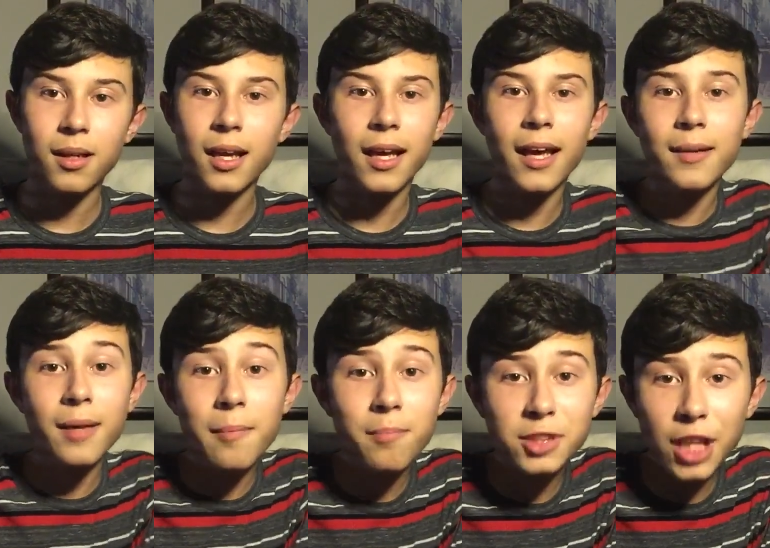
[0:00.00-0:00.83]
and,
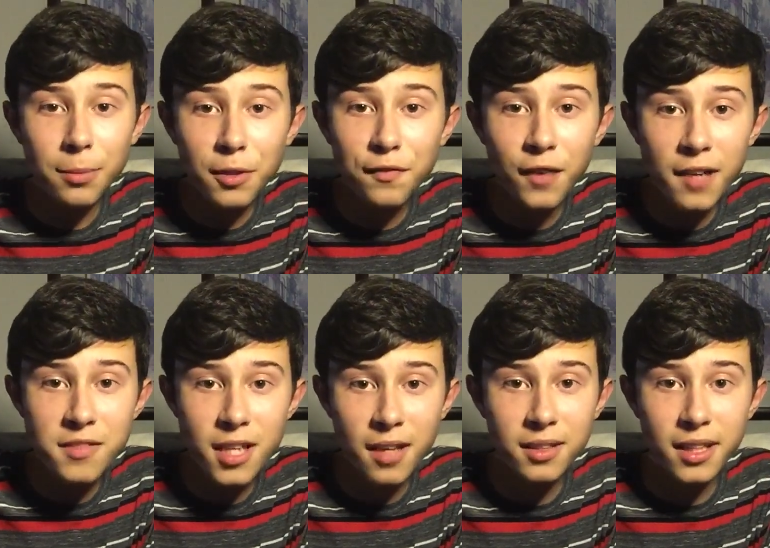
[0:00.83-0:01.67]
and Chapter 5's
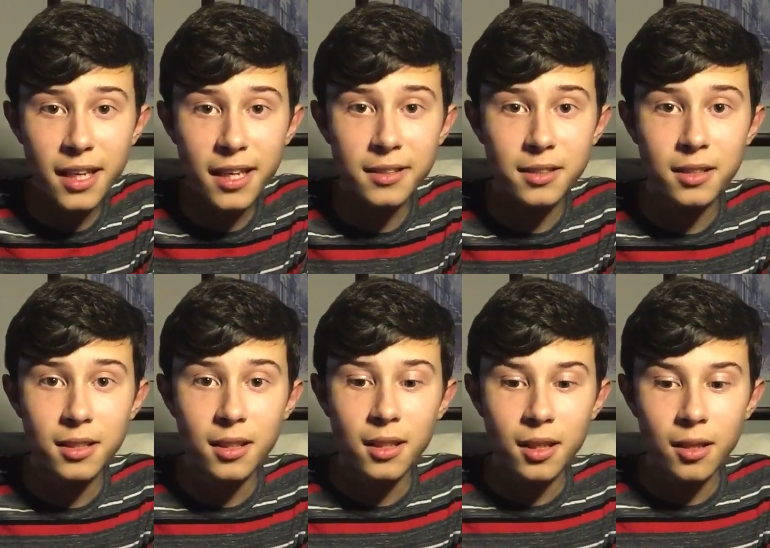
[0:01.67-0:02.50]
not the end.
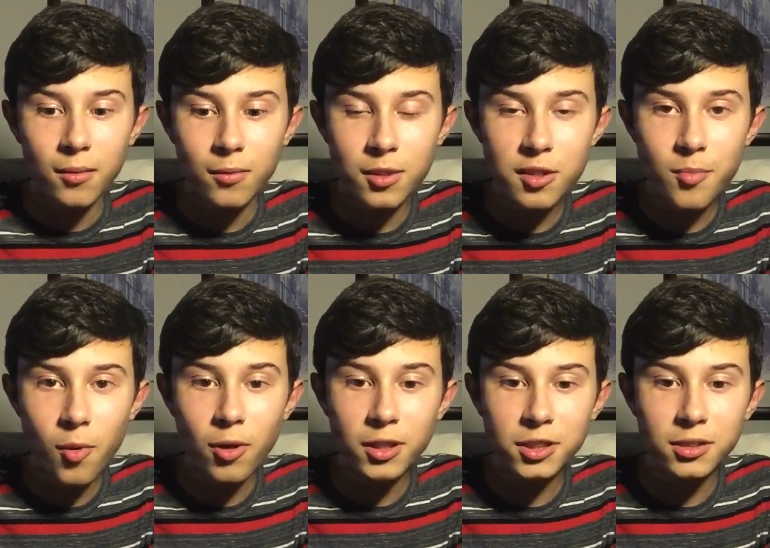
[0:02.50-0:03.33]
There's
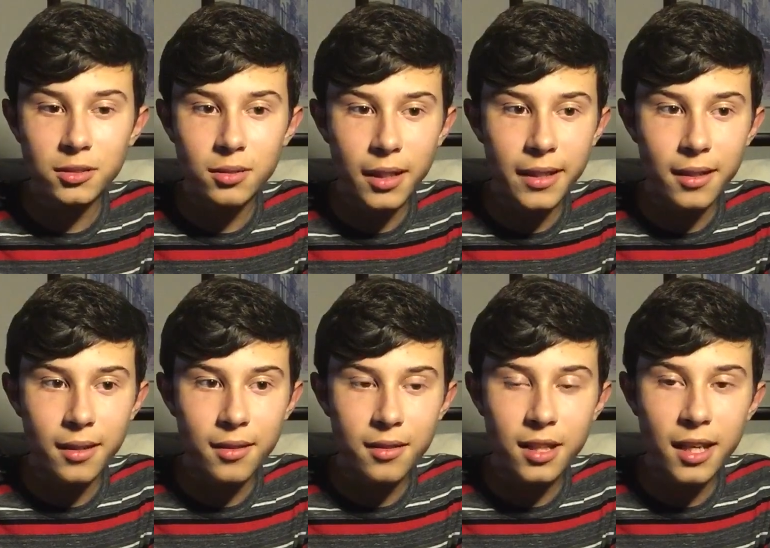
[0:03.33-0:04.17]
more, like,
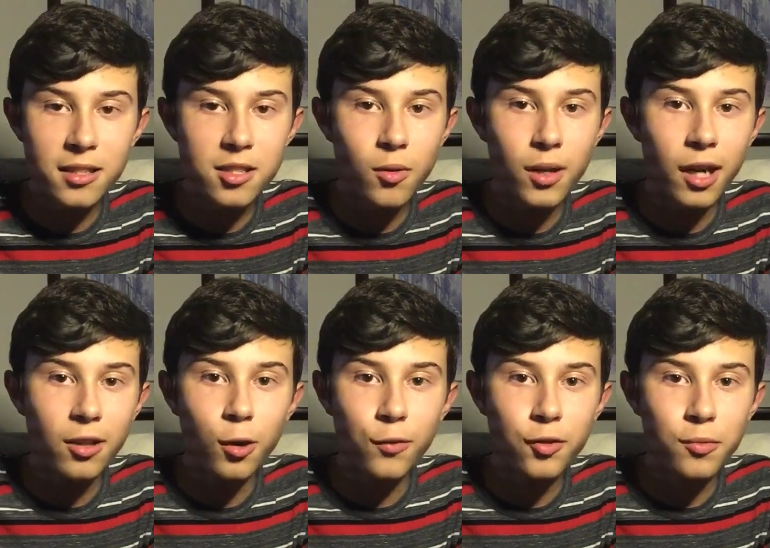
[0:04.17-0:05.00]
things going on. I don't
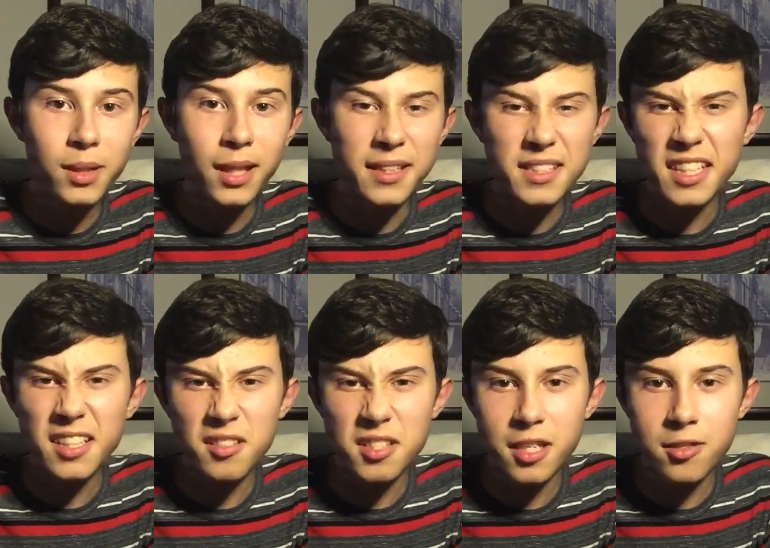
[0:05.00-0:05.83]
know if there'll be, like,
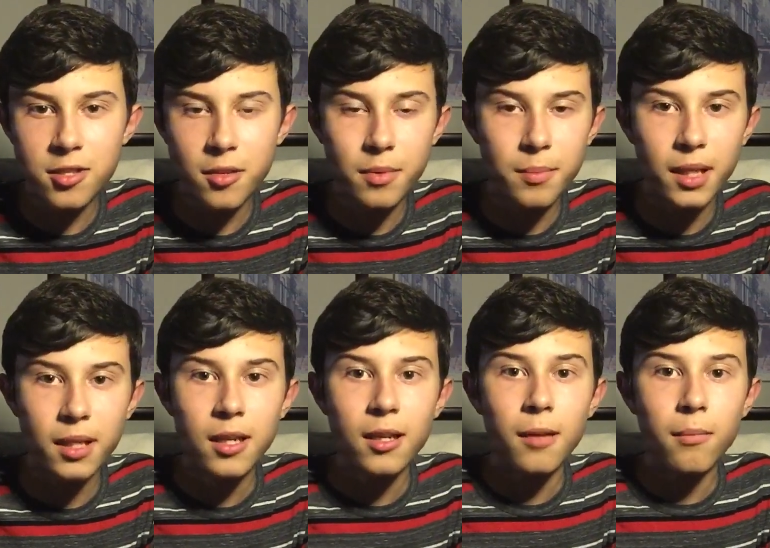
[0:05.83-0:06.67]
DLCs or something, but...
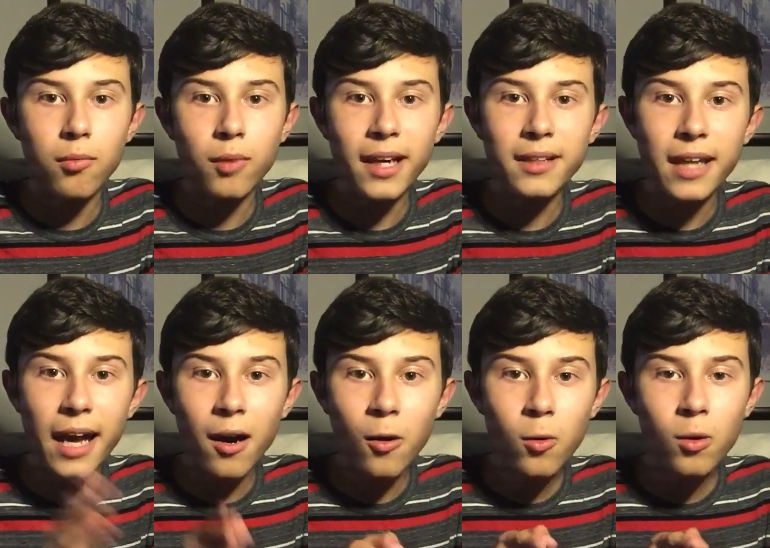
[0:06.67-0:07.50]
But right
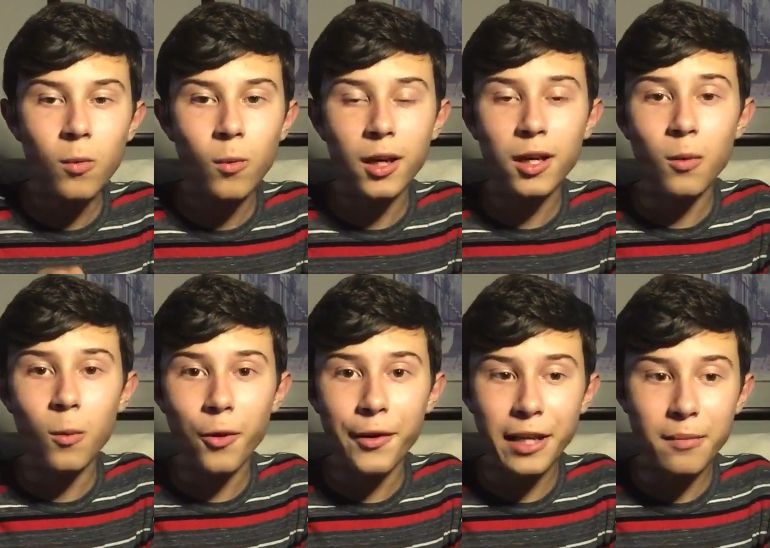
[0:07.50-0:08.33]
now, we're gonna
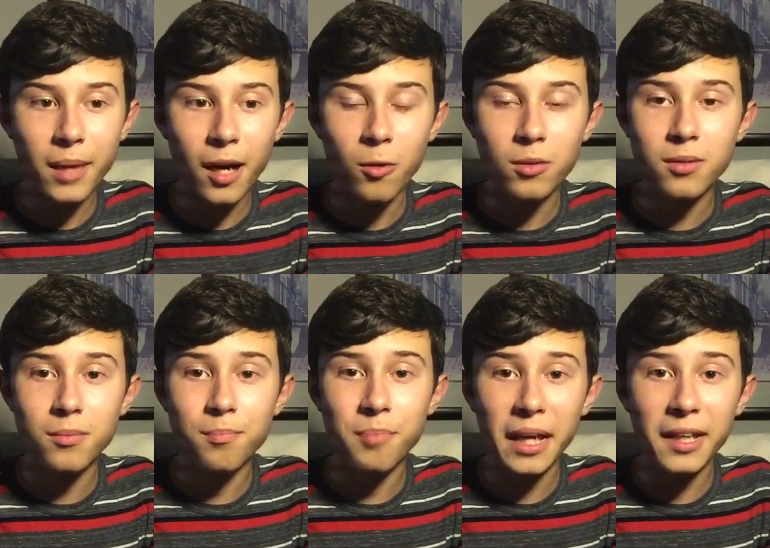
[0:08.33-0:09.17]
worry about
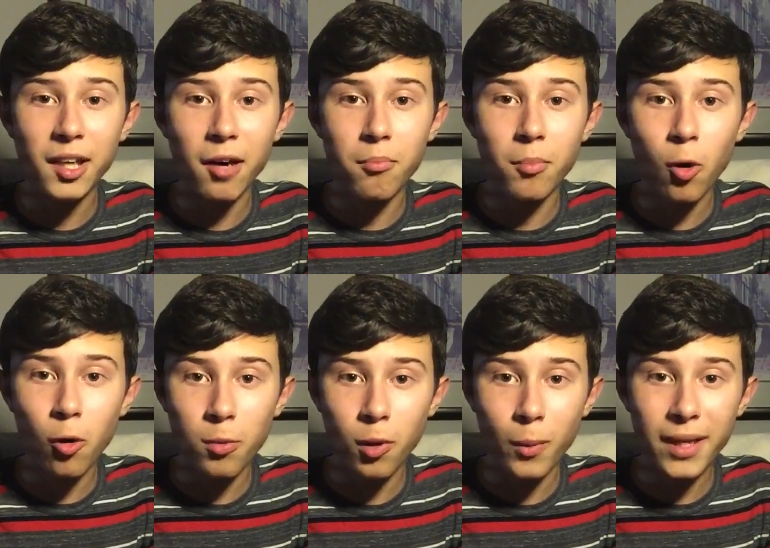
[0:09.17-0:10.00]
Bendy on
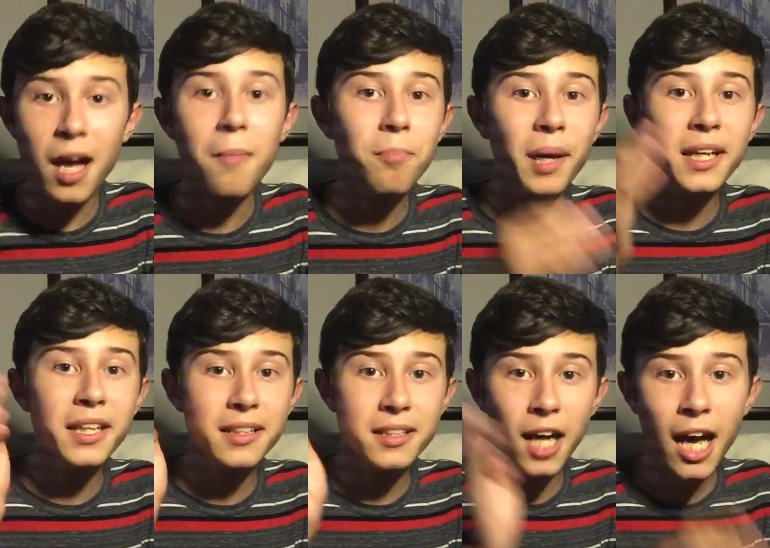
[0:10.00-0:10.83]
mobile. We got Bendy
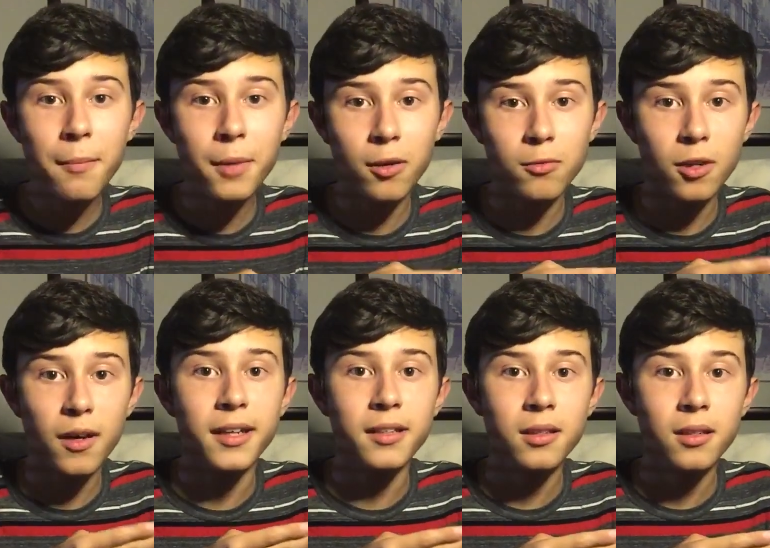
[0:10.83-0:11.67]
in Nightmare
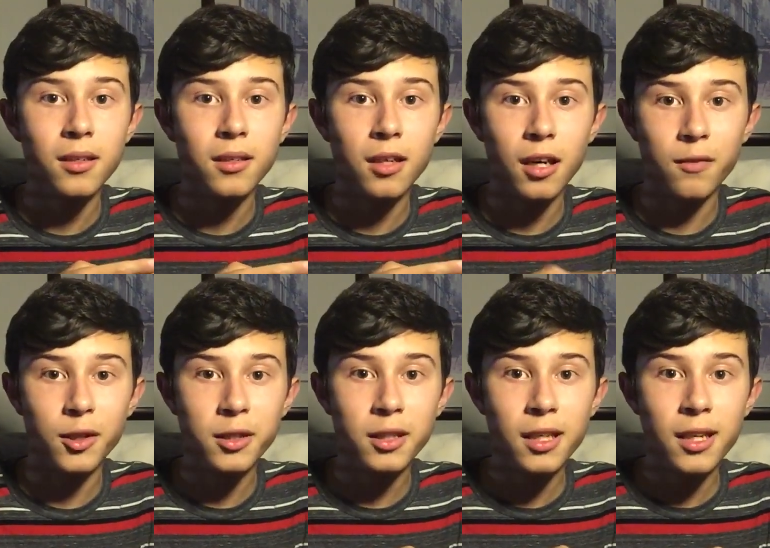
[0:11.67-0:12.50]
Run
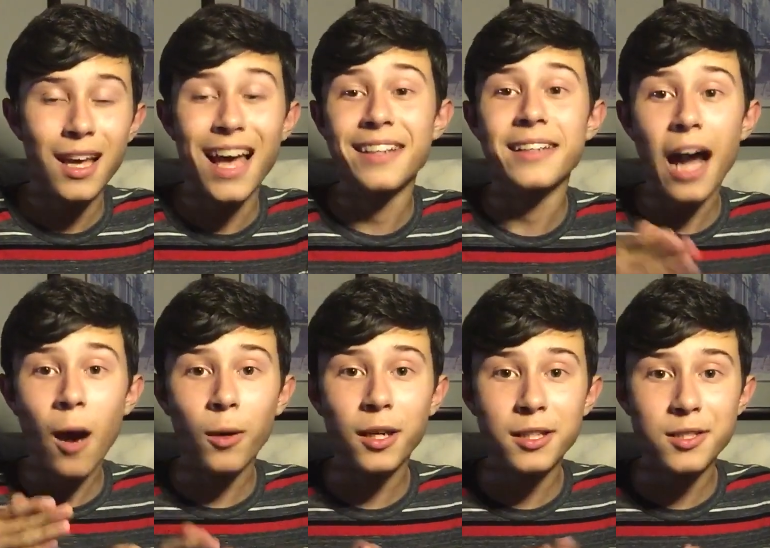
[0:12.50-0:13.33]
covered, and now
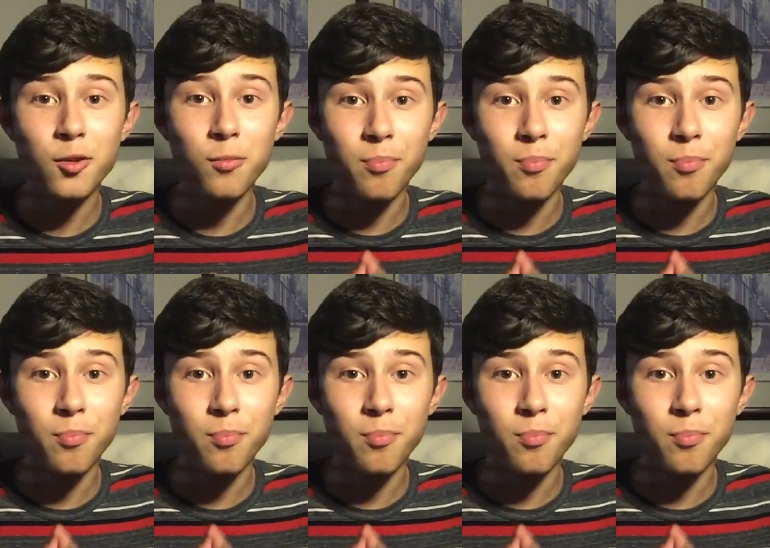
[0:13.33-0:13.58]
we're gonna do